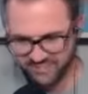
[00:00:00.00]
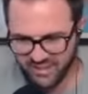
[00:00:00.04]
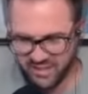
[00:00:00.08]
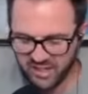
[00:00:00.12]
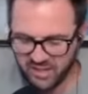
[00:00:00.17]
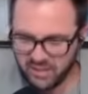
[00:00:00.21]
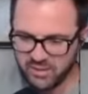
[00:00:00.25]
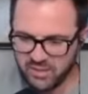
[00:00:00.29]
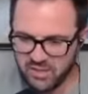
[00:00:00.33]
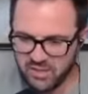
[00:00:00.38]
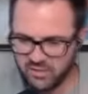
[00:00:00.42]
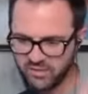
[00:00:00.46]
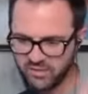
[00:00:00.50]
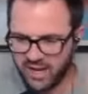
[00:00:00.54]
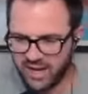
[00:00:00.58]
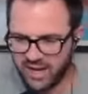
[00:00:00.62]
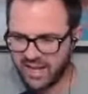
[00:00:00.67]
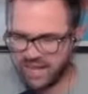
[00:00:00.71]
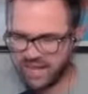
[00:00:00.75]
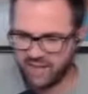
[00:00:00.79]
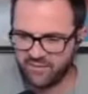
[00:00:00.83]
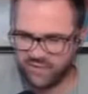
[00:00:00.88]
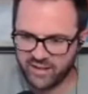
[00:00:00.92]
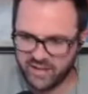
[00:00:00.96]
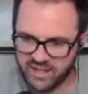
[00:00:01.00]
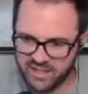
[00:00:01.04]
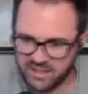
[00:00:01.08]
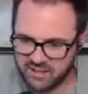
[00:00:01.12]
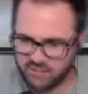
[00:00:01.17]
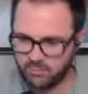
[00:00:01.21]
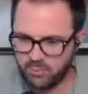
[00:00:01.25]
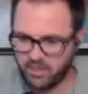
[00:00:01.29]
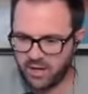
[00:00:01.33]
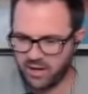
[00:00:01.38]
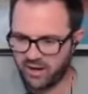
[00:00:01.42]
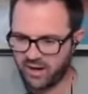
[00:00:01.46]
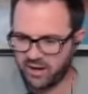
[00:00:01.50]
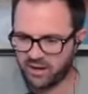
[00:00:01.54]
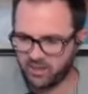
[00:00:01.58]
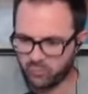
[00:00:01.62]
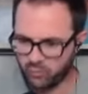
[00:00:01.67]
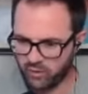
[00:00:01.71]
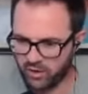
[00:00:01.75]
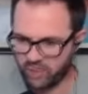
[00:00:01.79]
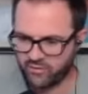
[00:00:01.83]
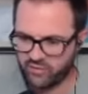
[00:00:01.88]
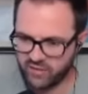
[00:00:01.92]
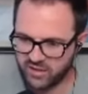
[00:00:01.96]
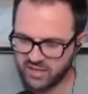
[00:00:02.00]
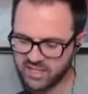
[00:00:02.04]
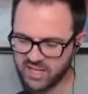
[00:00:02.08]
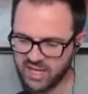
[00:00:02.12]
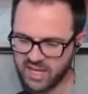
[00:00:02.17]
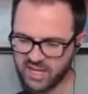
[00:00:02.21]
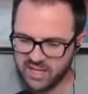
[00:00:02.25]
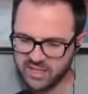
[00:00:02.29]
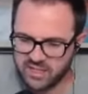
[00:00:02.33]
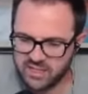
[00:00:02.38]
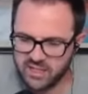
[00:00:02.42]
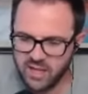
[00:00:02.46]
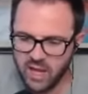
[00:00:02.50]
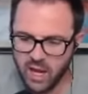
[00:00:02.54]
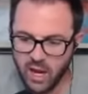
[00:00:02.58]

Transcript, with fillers: You know, I mean, you got to have like a compare, like a reference case.